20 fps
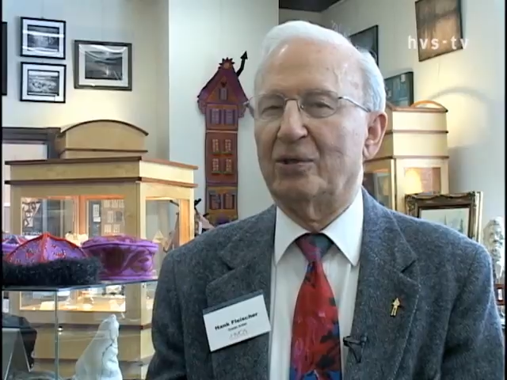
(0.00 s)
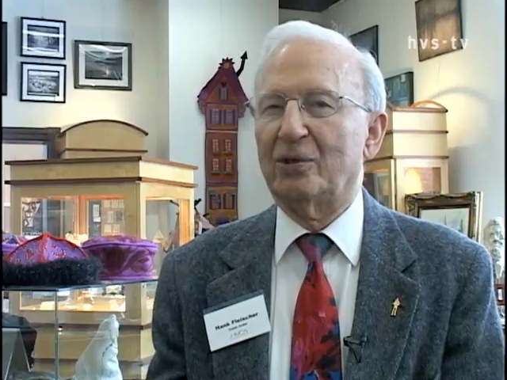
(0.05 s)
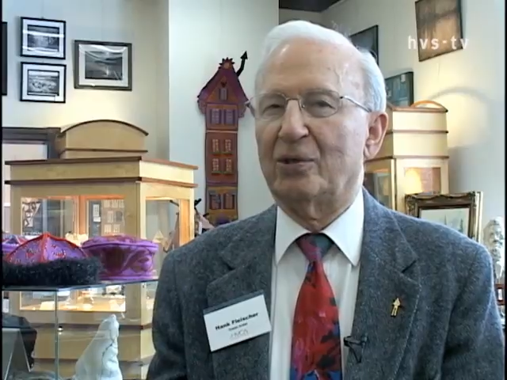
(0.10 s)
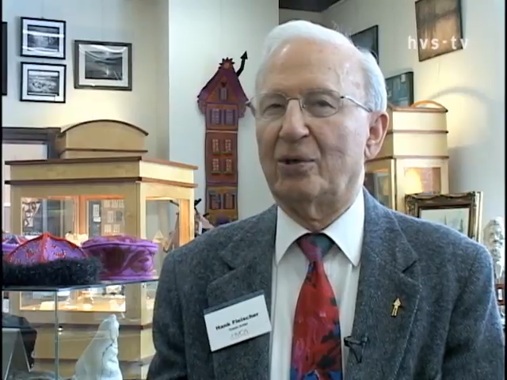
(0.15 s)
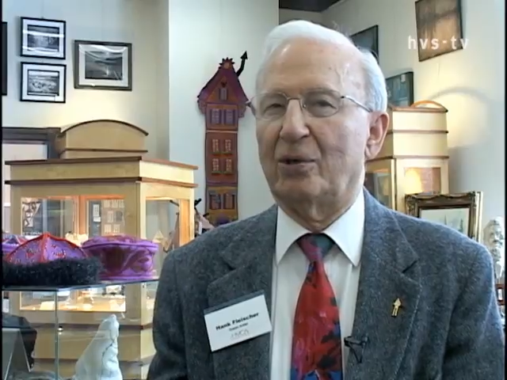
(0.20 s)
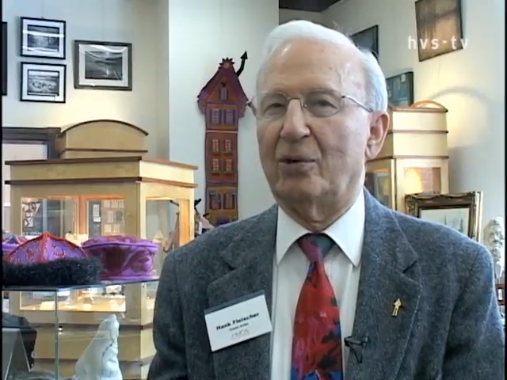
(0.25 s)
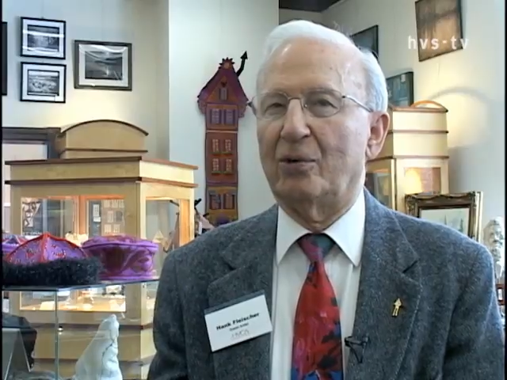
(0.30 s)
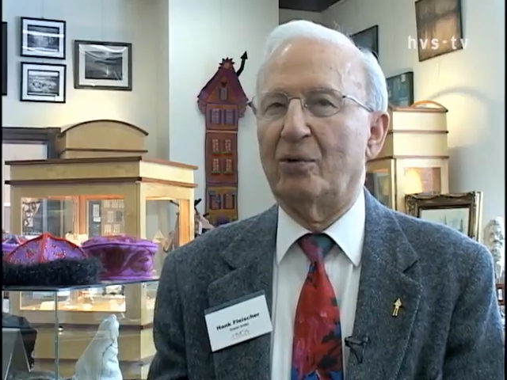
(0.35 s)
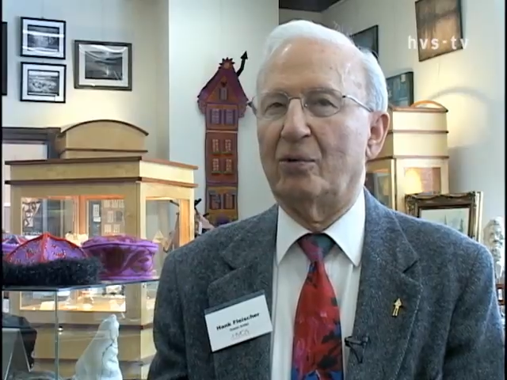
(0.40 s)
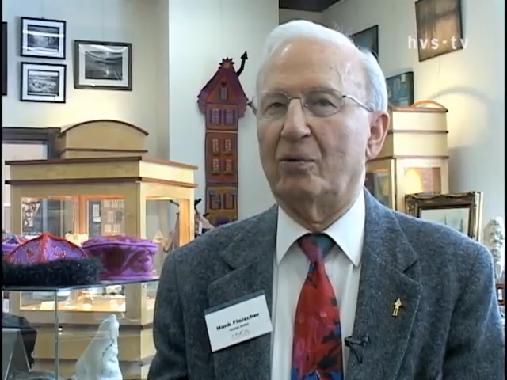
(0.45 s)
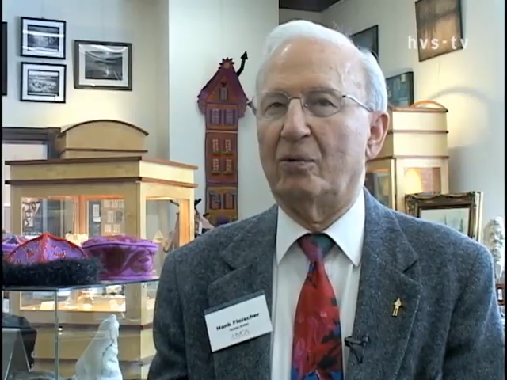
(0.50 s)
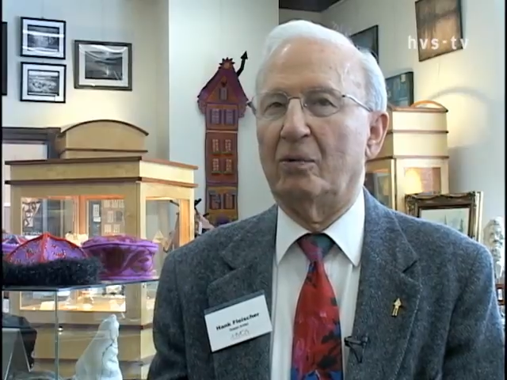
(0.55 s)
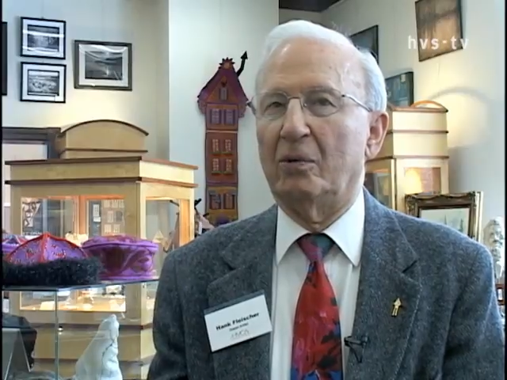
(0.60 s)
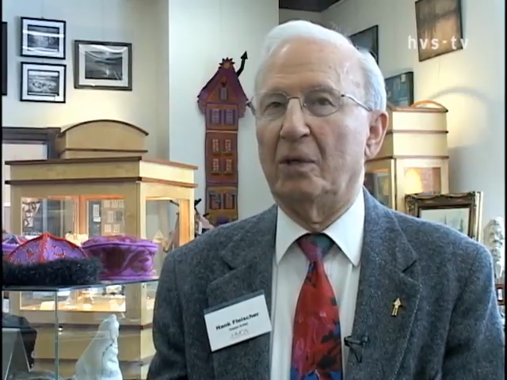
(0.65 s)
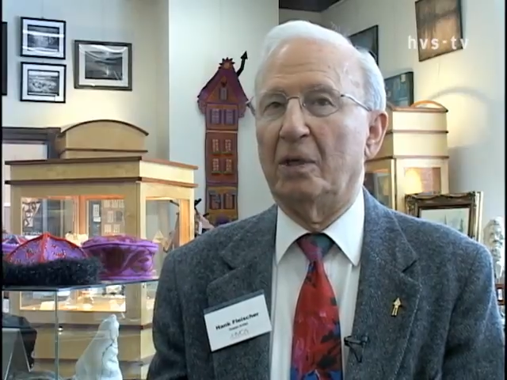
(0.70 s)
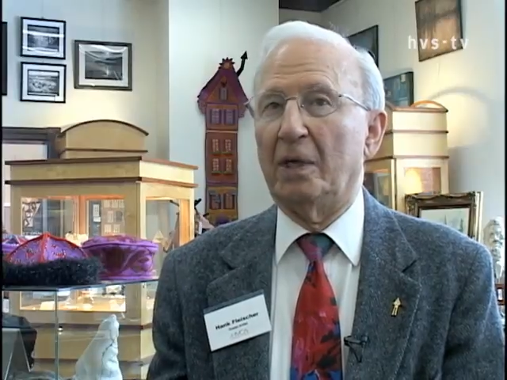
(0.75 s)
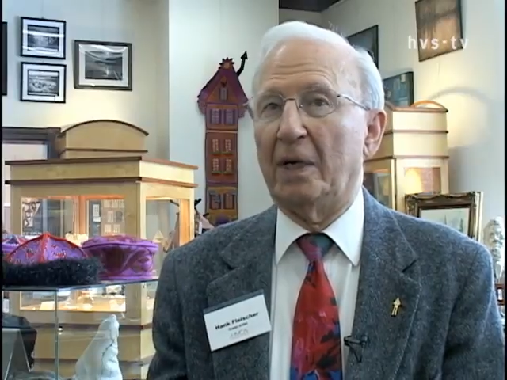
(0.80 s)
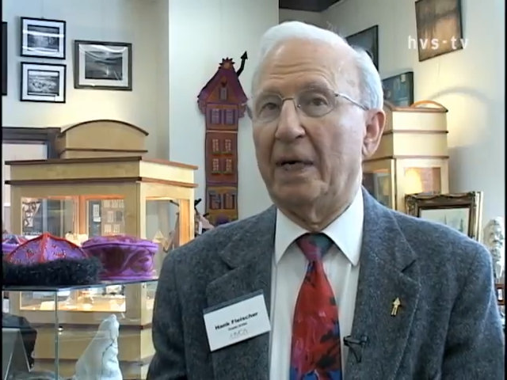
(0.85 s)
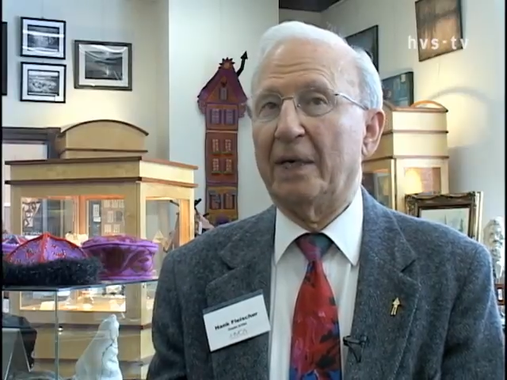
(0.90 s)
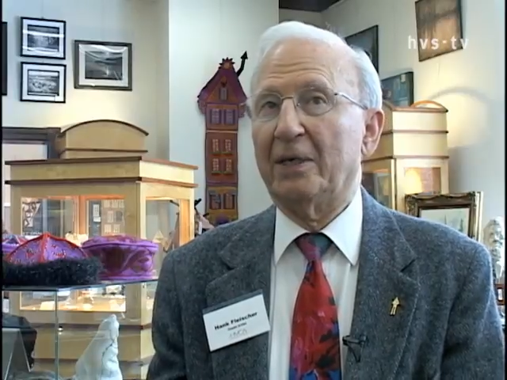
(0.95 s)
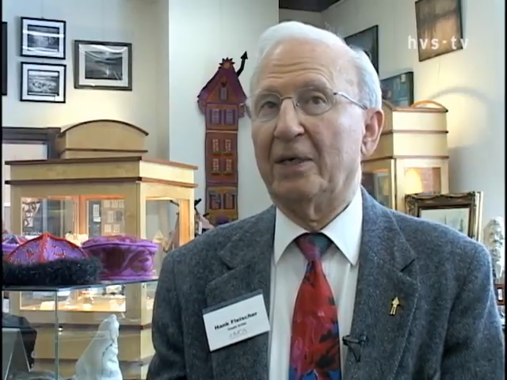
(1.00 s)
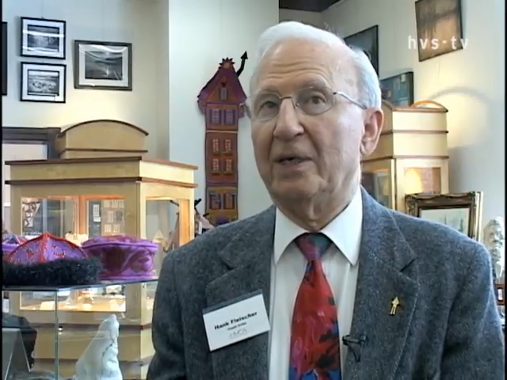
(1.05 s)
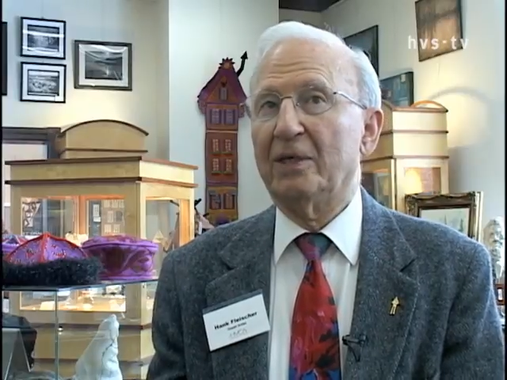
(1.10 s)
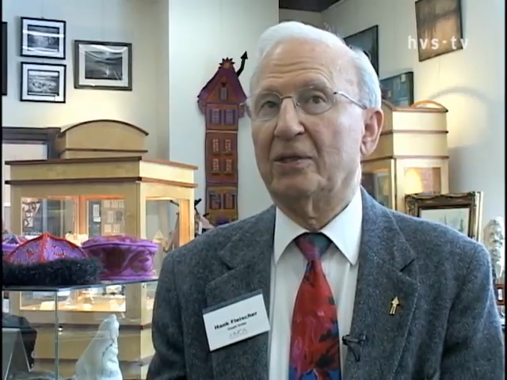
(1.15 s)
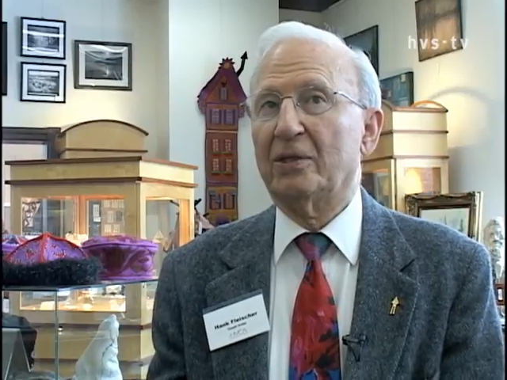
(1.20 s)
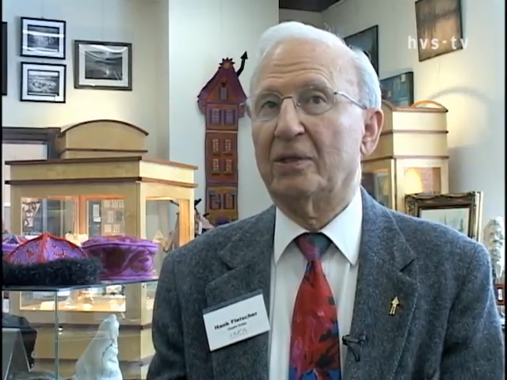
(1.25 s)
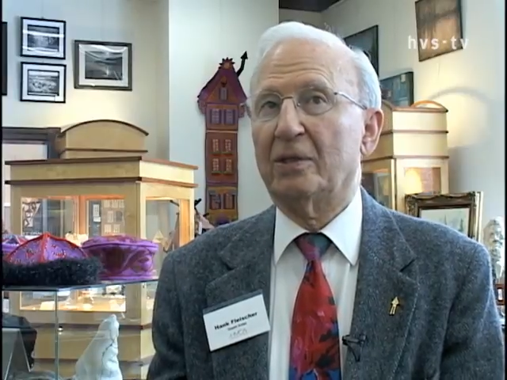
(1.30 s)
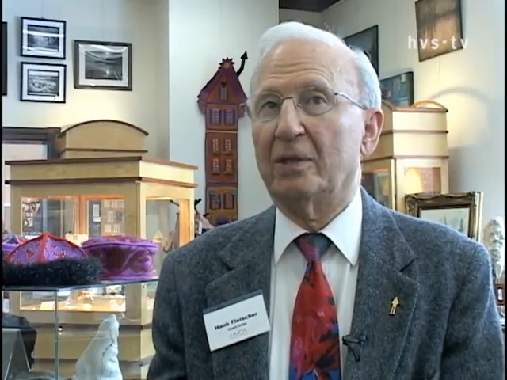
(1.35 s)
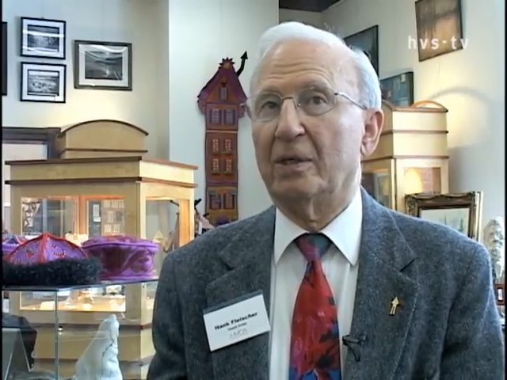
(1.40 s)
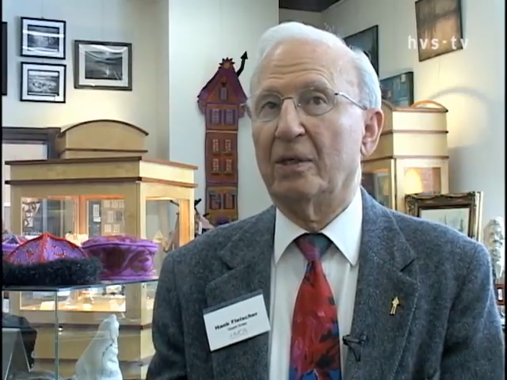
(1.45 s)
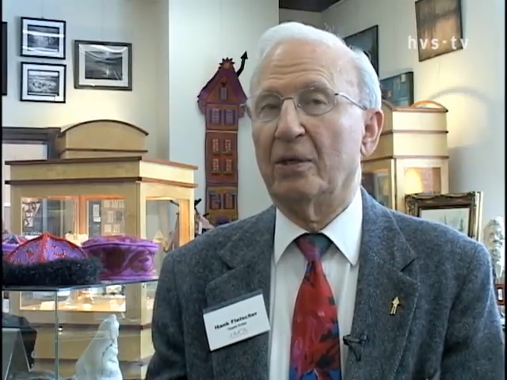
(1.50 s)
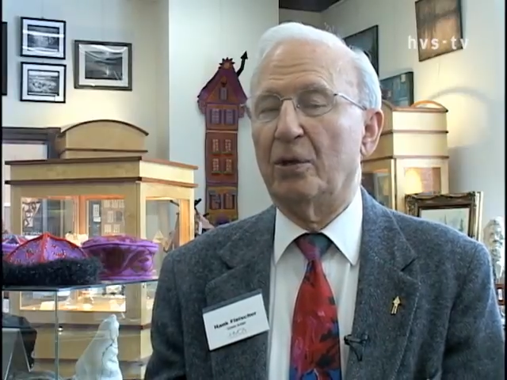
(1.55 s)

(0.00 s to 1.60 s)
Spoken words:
So I guess